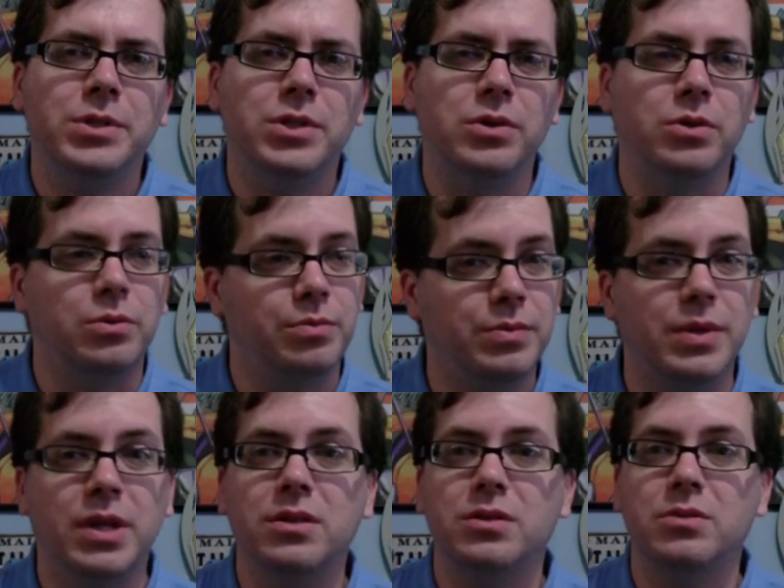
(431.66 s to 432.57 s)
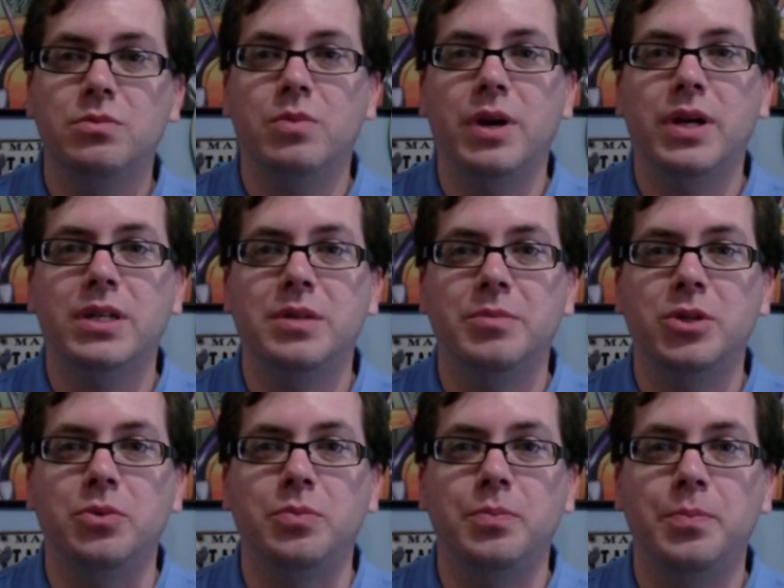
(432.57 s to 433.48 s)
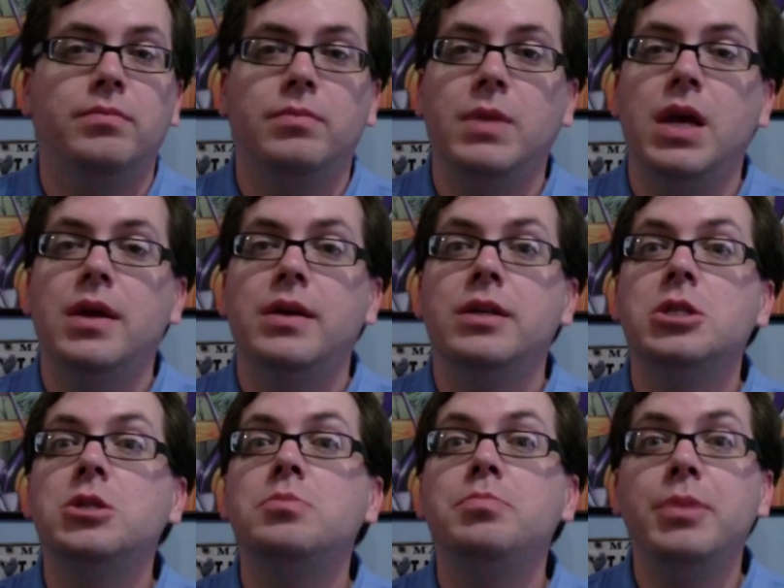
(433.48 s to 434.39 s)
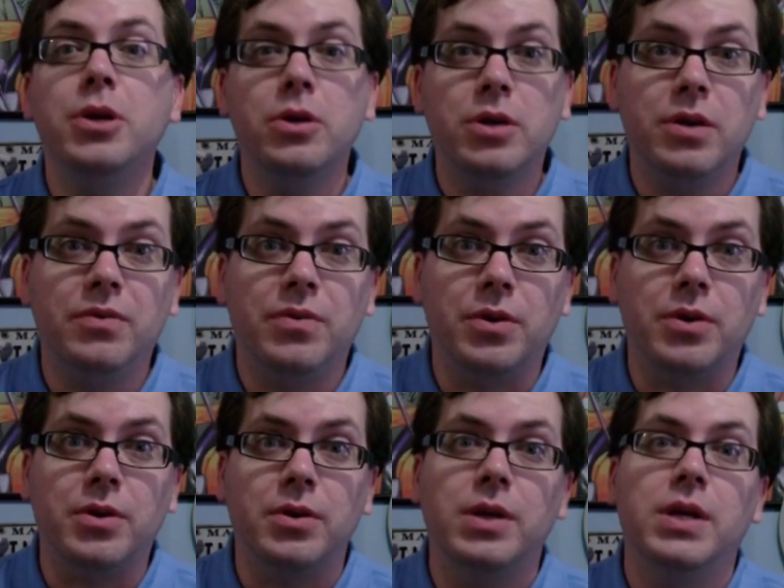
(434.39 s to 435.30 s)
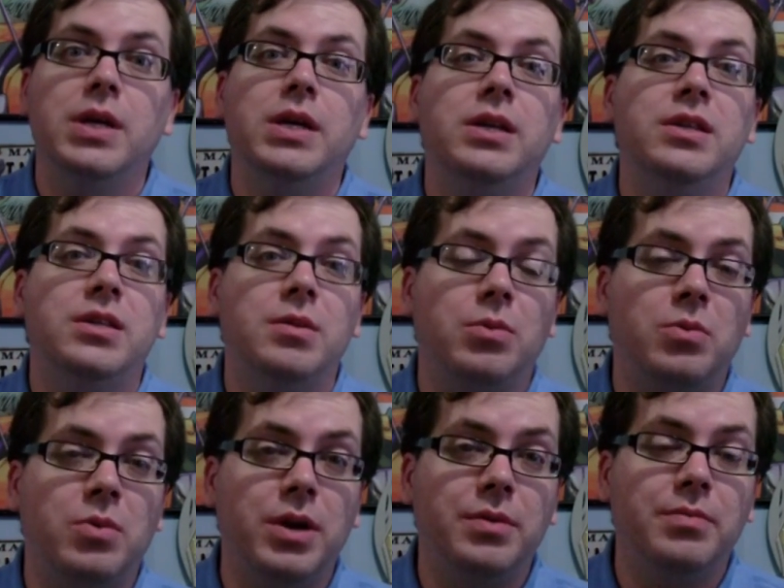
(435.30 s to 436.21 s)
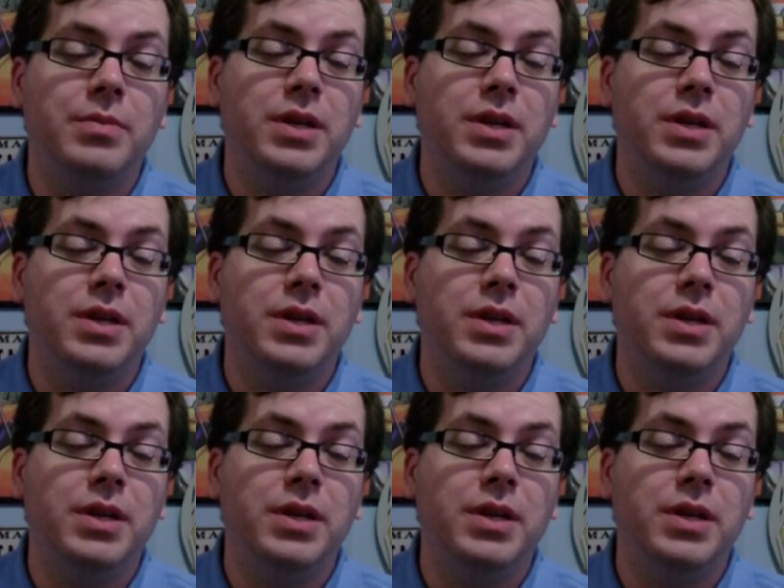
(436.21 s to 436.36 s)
So that's why I guess number 2. Spirit Converter is number 1.